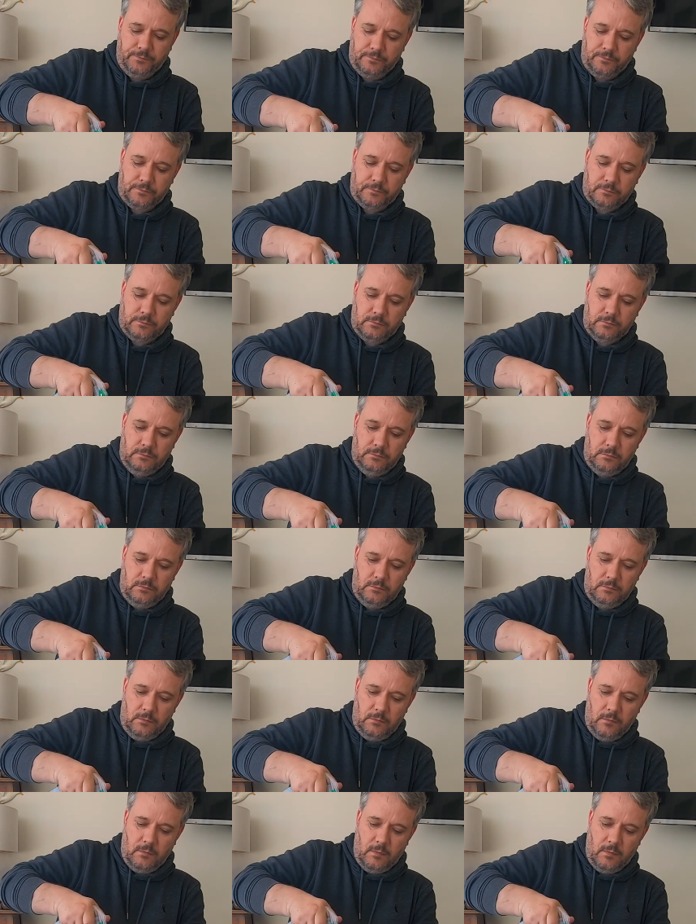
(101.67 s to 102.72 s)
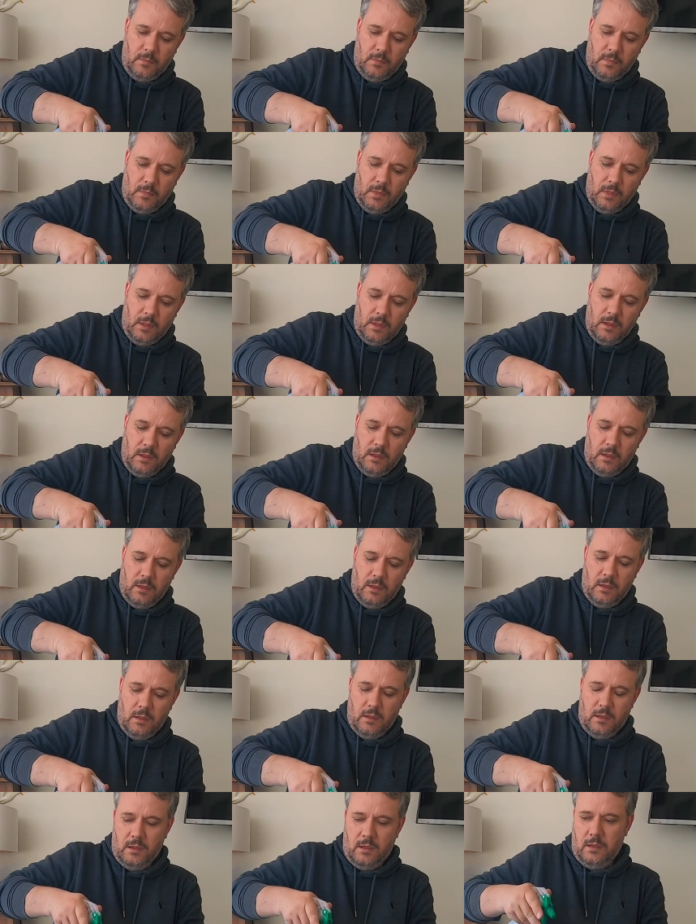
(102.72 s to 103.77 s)

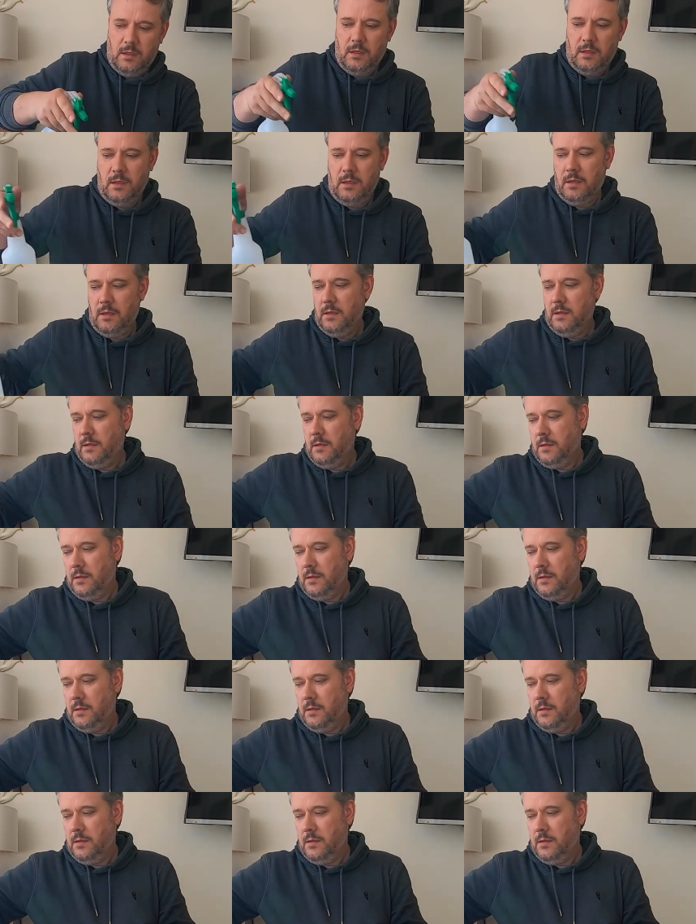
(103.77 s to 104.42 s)
Nobody speaks.